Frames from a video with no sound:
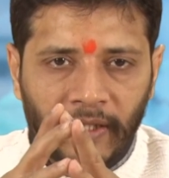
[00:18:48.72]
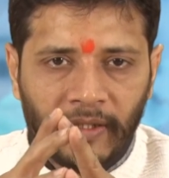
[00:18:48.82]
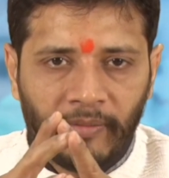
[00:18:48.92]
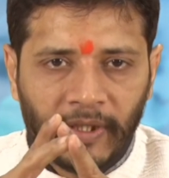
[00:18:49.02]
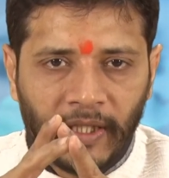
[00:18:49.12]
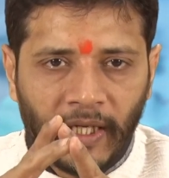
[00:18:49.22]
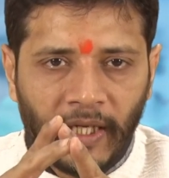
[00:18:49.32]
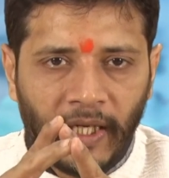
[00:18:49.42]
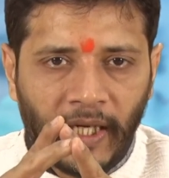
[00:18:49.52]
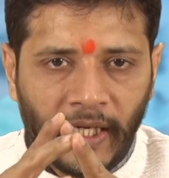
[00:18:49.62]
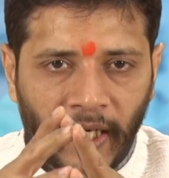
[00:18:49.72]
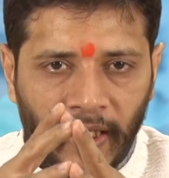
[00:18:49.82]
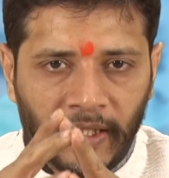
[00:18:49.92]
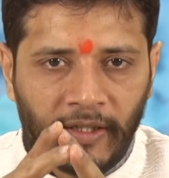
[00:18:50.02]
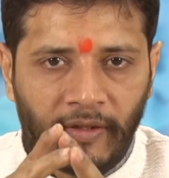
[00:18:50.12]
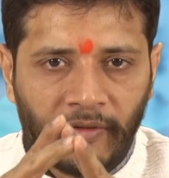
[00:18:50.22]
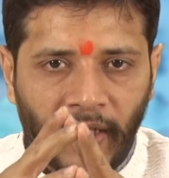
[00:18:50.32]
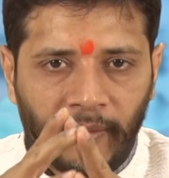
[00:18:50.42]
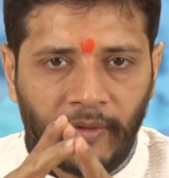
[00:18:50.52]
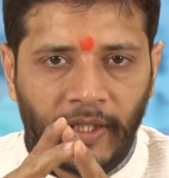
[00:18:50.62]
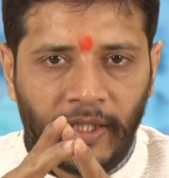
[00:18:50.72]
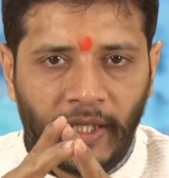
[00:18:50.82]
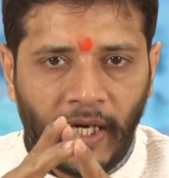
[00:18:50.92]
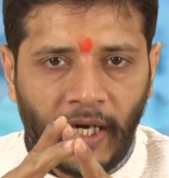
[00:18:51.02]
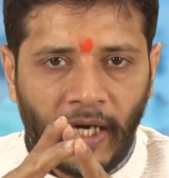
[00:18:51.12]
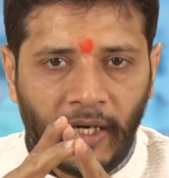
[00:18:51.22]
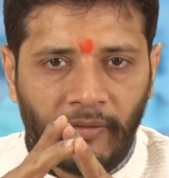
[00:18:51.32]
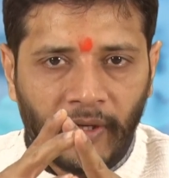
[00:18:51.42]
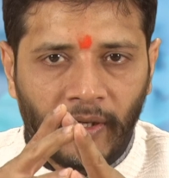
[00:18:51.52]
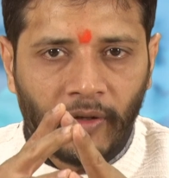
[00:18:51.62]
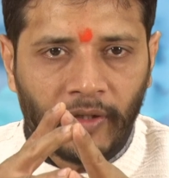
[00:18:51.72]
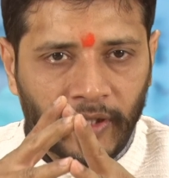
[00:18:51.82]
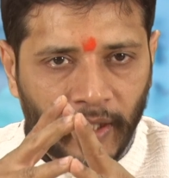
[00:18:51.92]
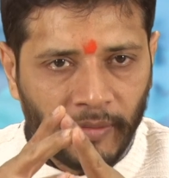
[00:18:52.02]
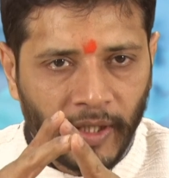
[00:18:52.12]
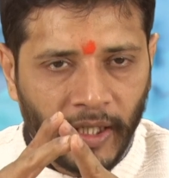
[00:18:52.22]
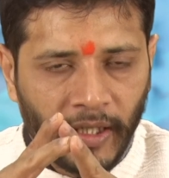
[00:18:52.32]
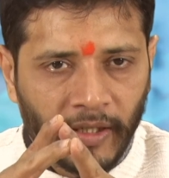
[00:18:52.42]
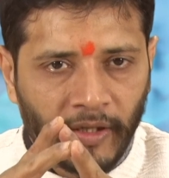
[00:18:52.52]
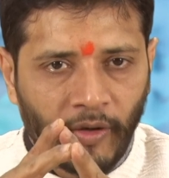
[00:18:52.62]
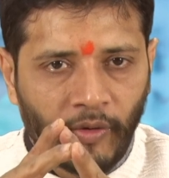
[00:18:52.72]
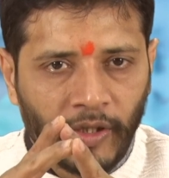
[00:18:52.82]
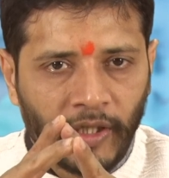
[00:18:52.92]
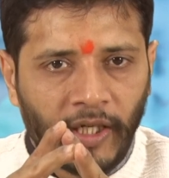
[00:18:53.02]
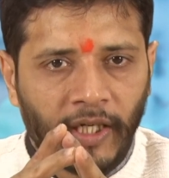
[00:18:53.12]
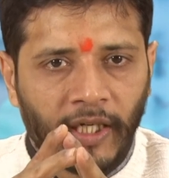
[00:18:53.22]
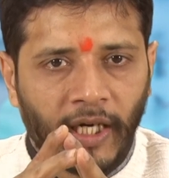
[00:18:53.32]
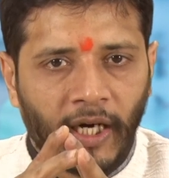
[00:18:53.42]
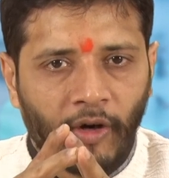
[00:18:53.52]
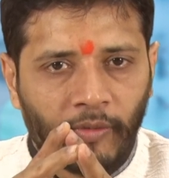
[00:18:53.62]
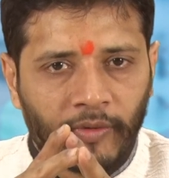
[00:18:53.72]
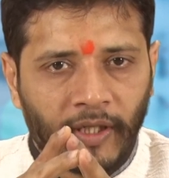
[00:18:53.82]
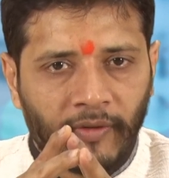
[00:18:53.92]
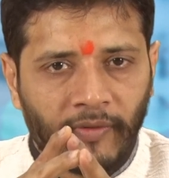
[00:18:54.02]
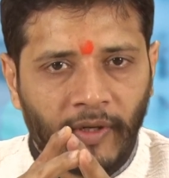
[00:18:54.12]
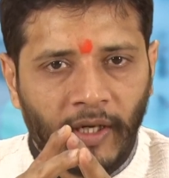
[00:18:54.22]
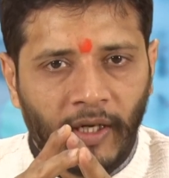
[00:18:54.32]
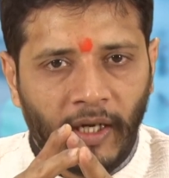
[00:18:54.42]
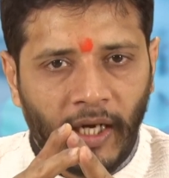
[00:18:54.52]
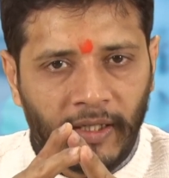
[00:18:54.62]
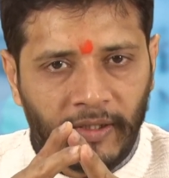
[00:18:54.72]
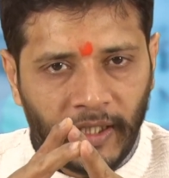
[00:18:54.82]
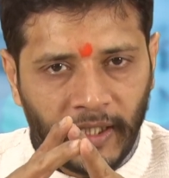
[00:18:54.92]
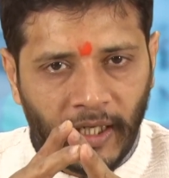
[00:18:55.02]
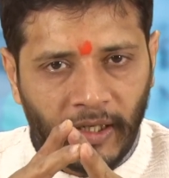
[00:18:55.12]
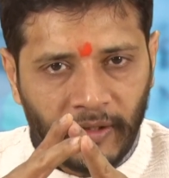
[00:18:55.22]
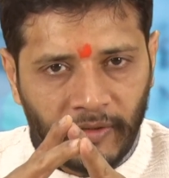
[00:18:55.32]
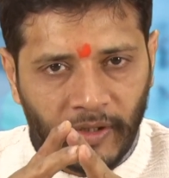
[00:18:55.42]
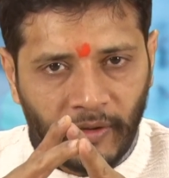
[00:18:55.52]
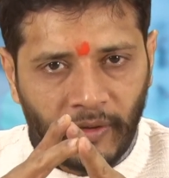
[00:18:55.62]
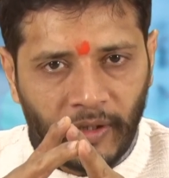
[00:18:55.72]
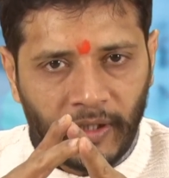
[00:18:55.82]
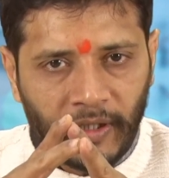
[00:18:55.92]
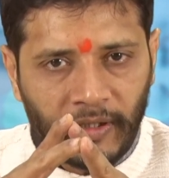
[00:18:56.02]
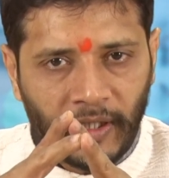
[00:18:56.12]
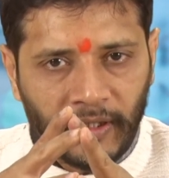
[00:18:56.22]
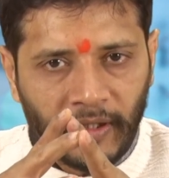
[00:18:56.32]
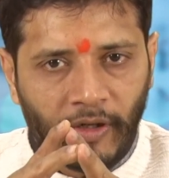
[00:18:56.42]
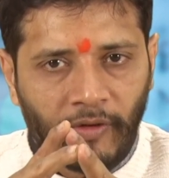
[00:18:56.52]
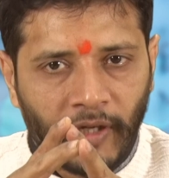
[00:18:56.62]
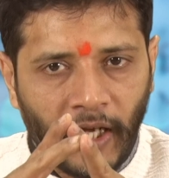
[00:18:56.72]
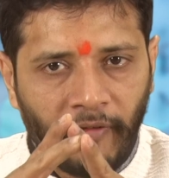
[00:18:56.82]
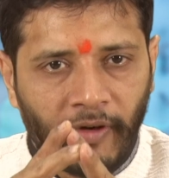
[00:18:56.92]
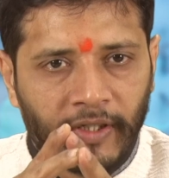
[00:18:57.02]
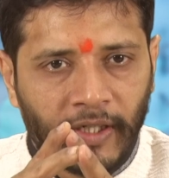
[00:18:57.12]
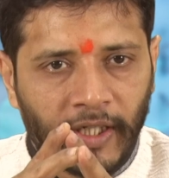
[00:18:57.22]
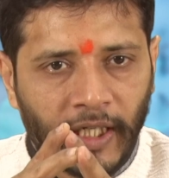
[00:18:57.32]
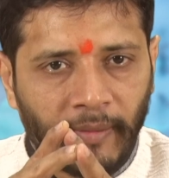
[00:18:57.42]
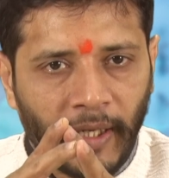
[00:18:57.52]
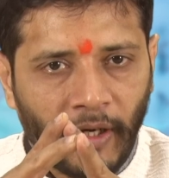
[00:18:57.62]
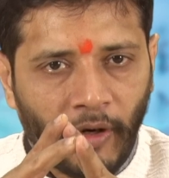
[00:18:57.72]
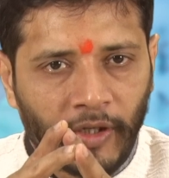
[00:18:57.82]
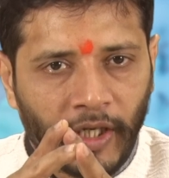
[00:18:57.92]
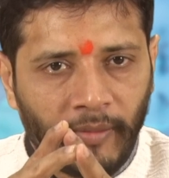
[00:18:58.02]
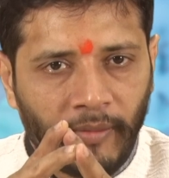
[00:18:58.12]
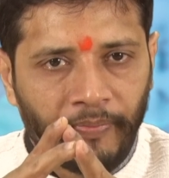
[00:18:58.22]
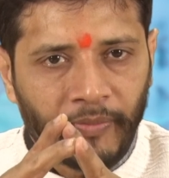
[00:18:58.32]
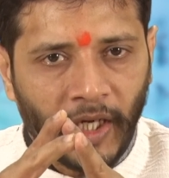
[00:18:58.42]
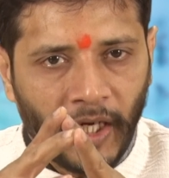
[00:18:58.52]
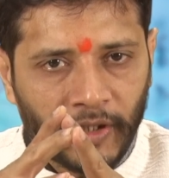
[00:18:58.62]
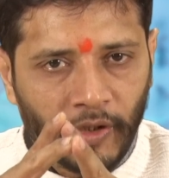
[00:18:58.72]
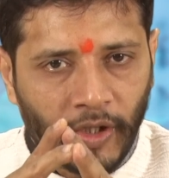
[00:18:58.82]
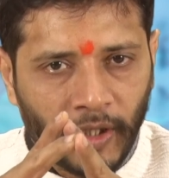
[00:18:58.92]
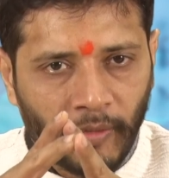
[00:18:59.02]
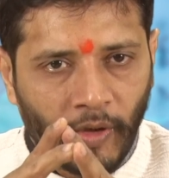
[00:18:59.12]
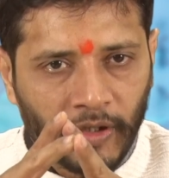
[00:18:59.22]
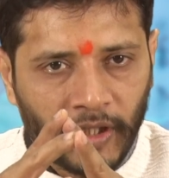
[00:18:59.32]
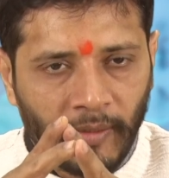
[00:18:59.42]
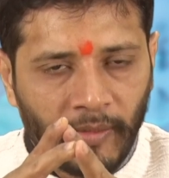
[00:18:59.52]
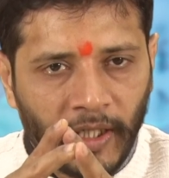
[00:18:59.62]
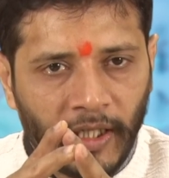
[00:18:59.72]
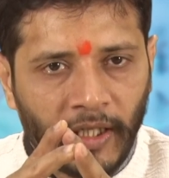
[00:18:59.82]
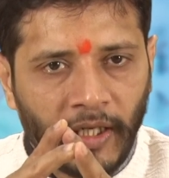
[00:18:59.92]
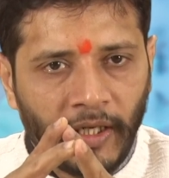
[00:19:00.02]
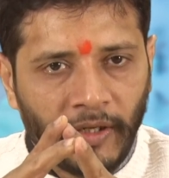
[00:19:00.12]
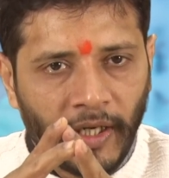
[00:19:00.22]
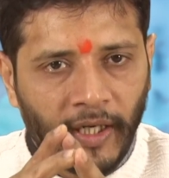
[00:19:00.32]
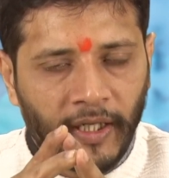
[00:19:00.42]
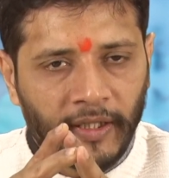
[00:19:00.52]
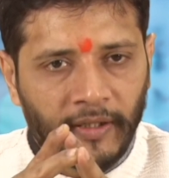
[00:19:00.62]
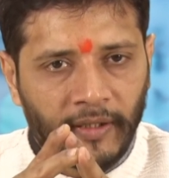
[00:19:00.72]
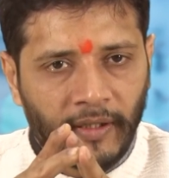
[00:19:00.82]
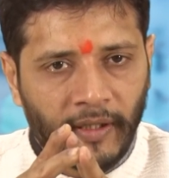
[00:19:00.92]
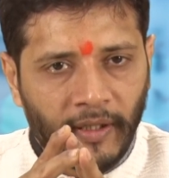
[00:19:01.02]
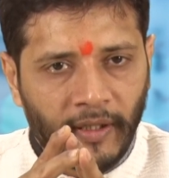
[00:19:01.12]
is basically an analysis of time series are one or the same thing. The original data are observed as data 0 is the result of the effect generated by long-term and short-term cause, namely trend is